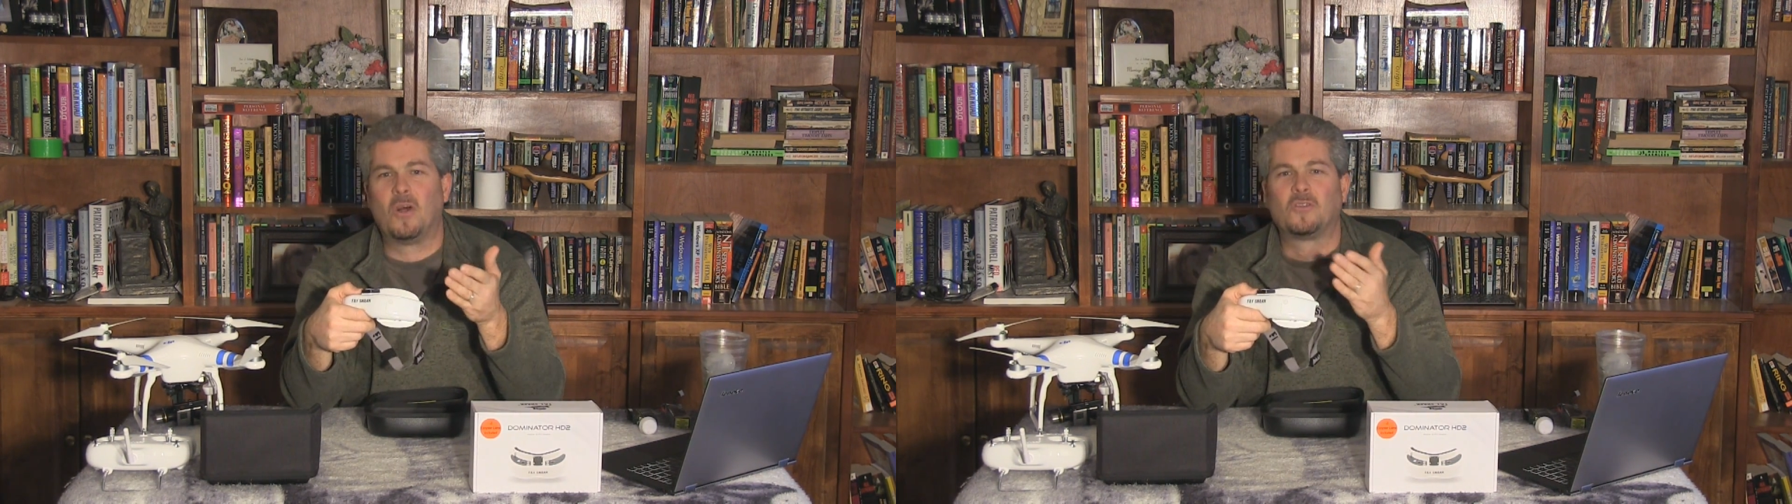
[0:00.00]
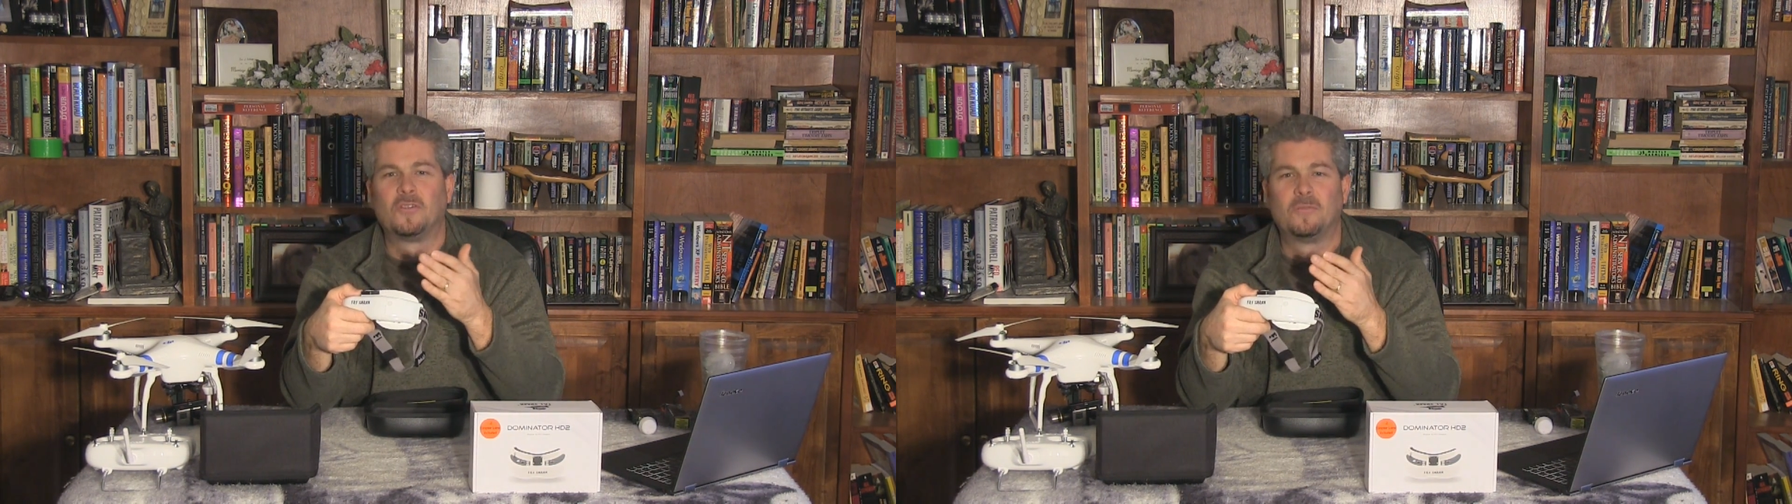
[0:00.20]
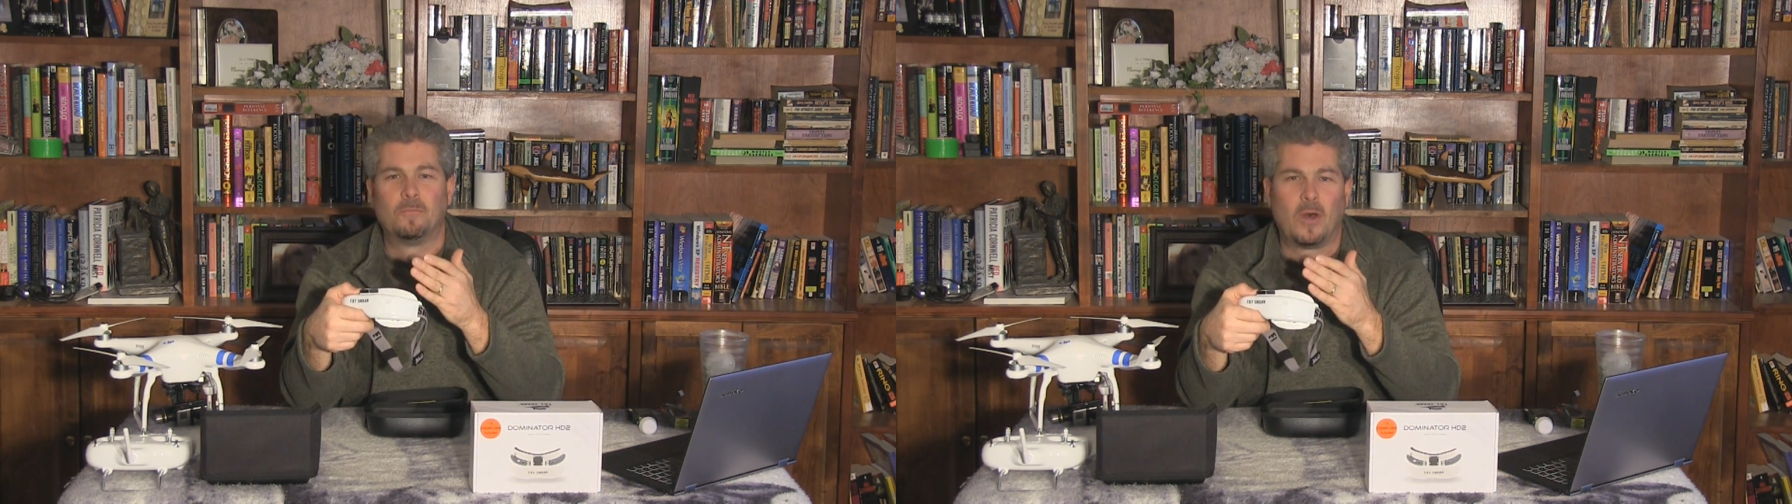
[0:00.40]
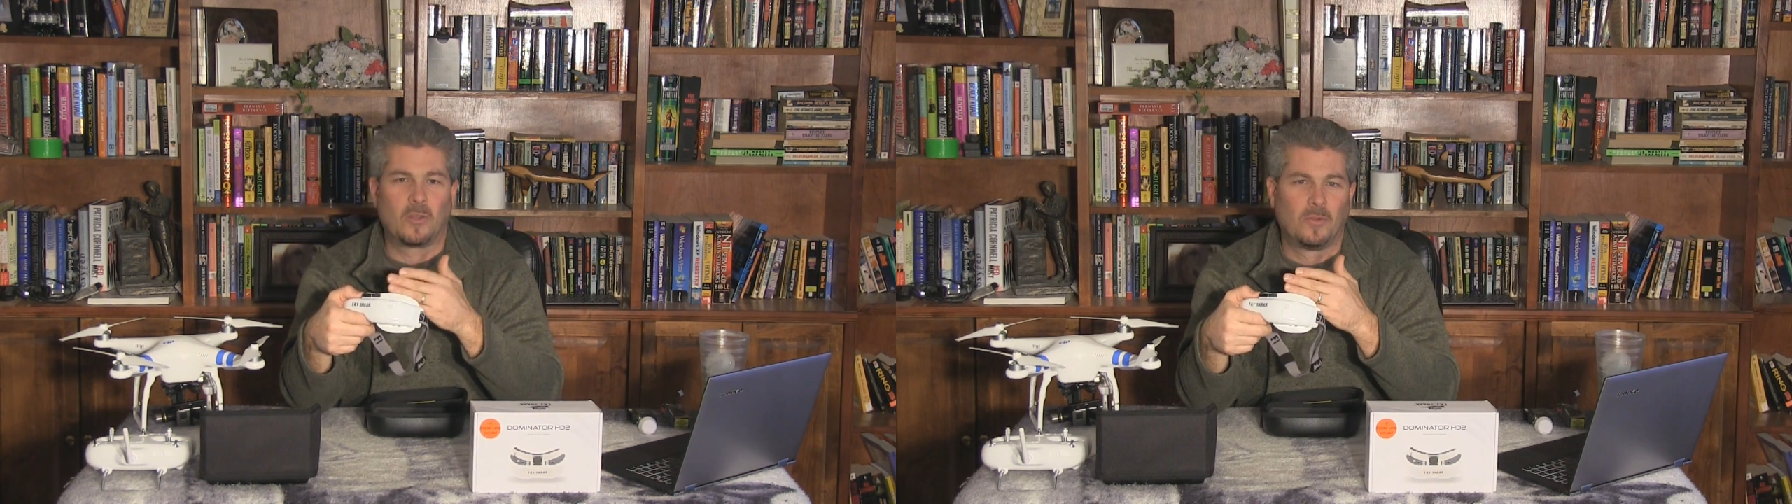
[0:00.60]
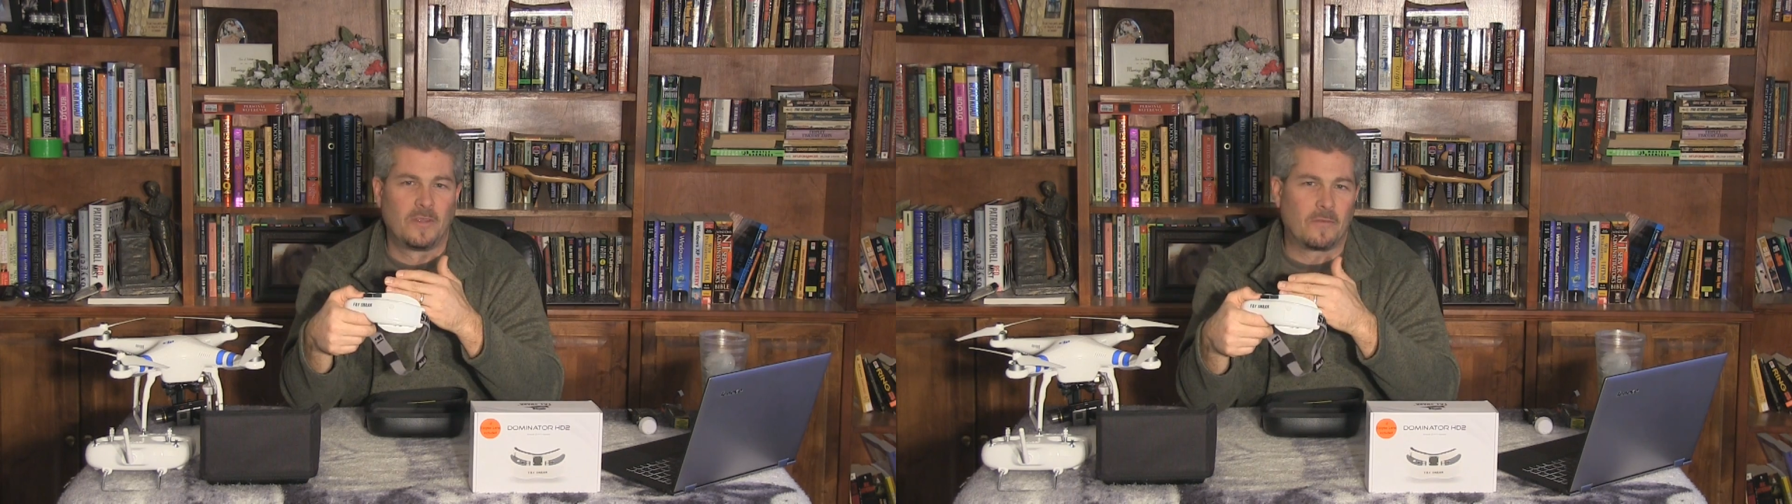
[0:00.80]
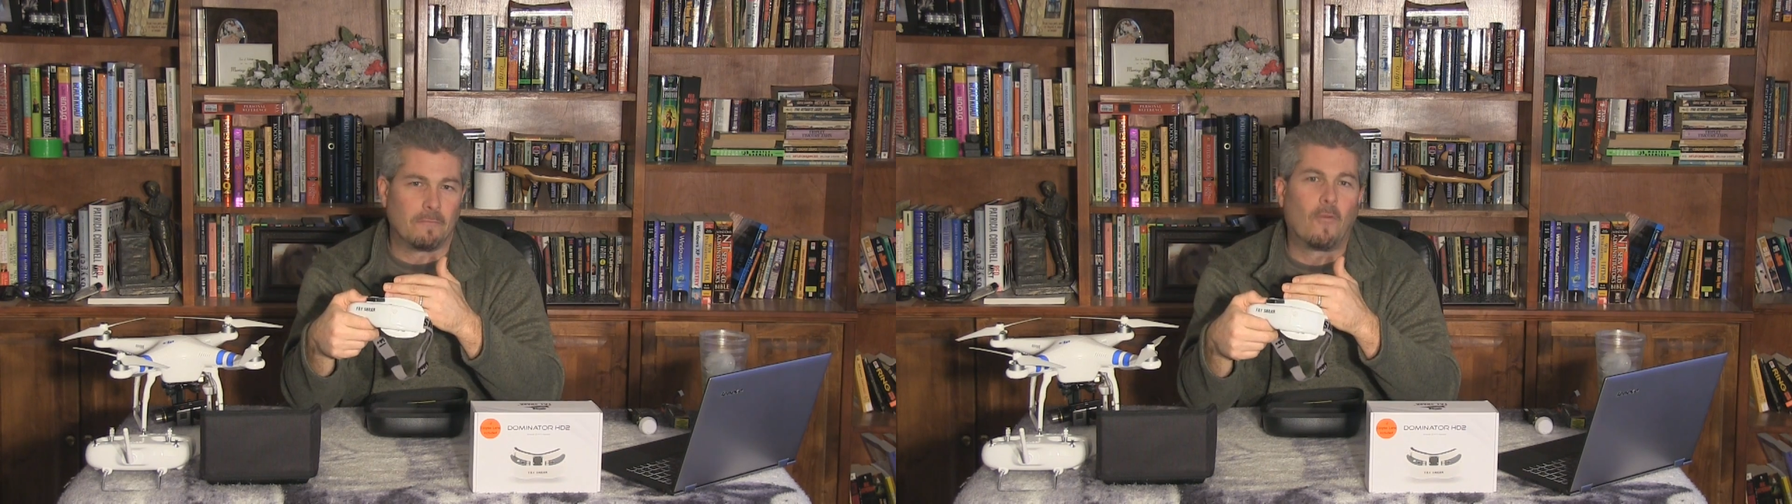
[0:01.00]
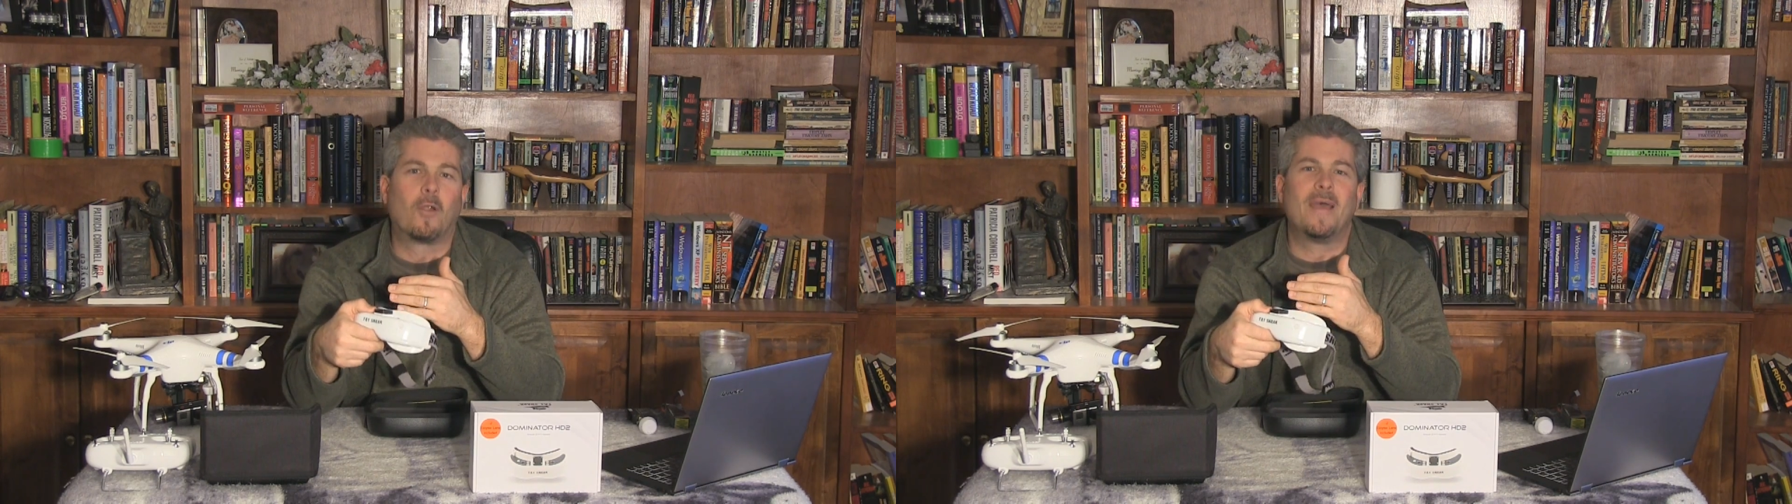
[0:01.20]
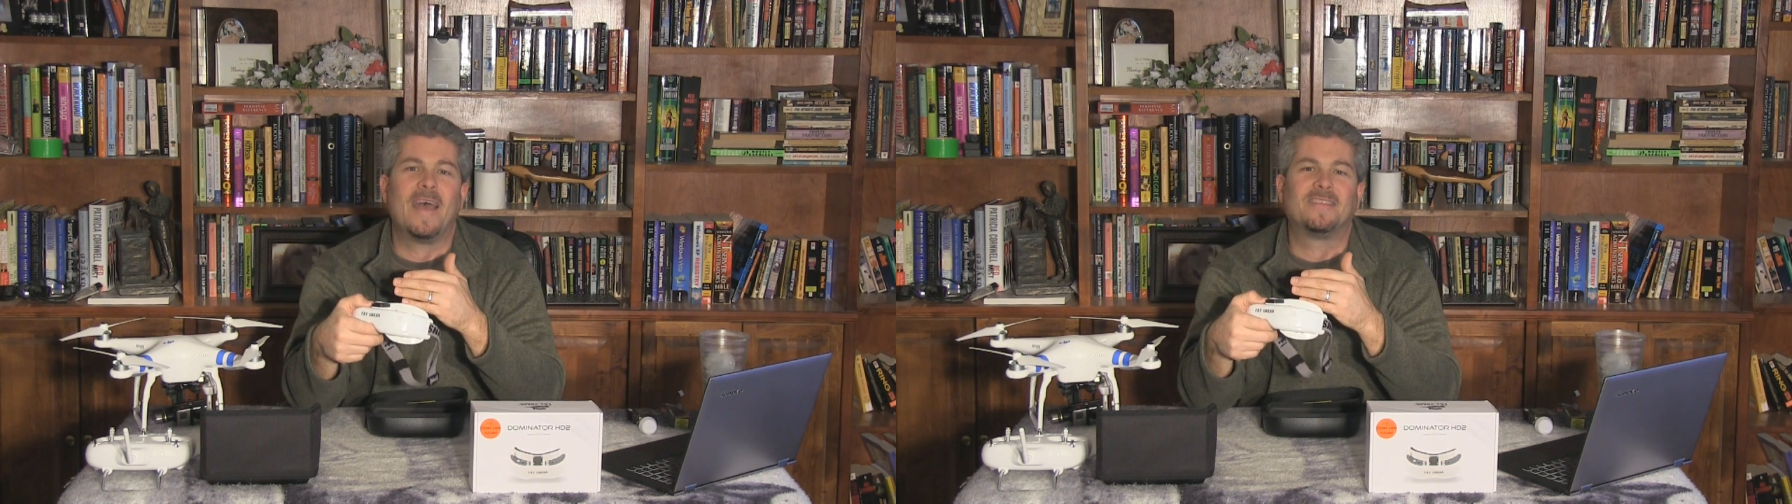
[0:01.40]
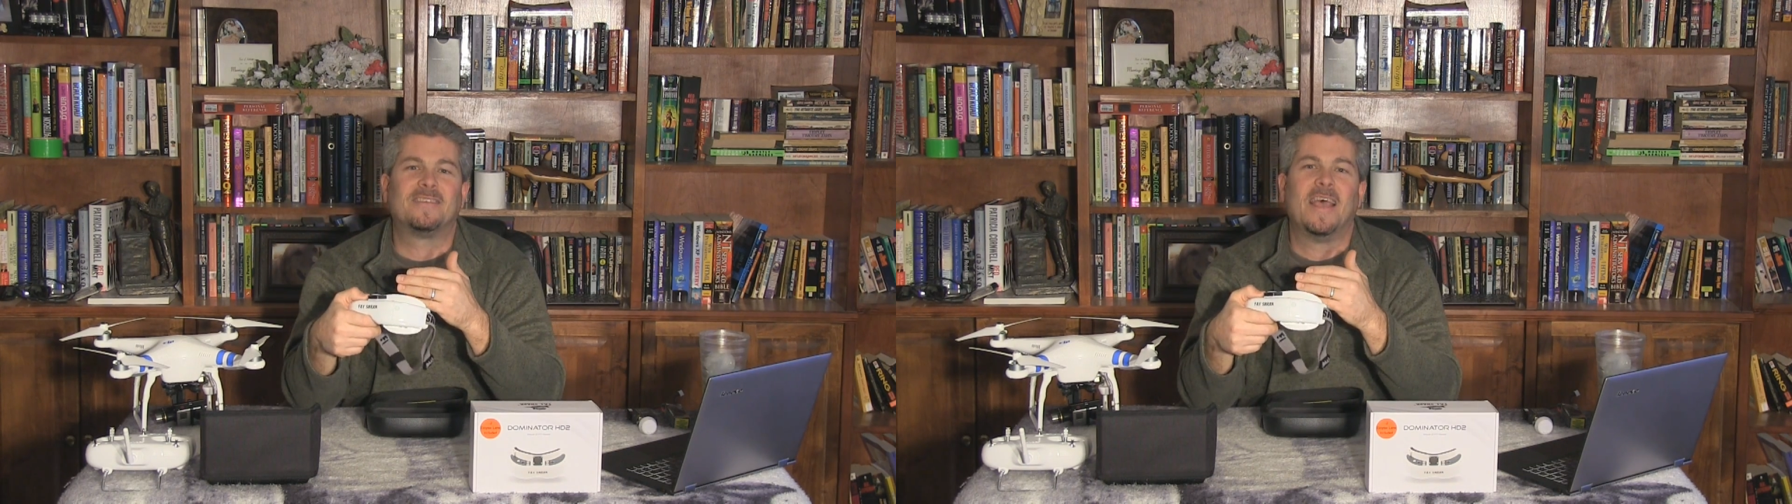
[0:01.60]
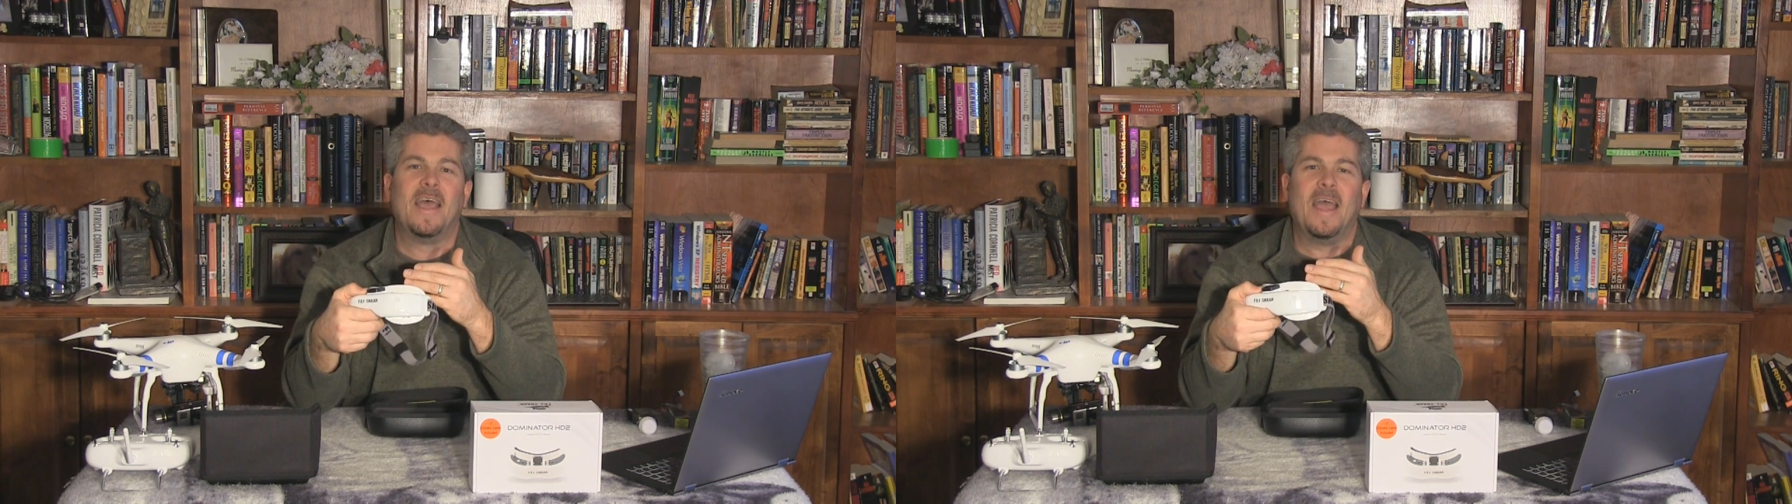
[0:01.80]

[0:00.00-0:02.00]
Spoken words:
multiple different formats,